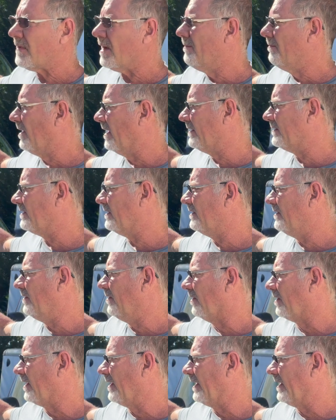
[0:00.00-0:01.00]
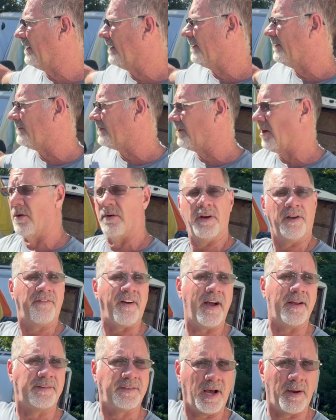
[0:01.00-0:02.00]
But you're going to, so if
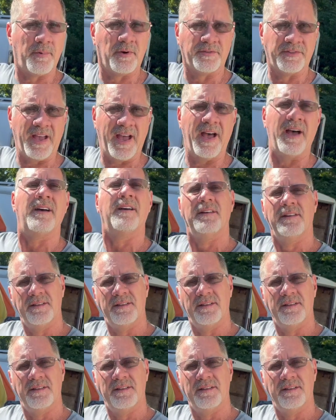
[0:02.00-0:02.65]
I doubled that,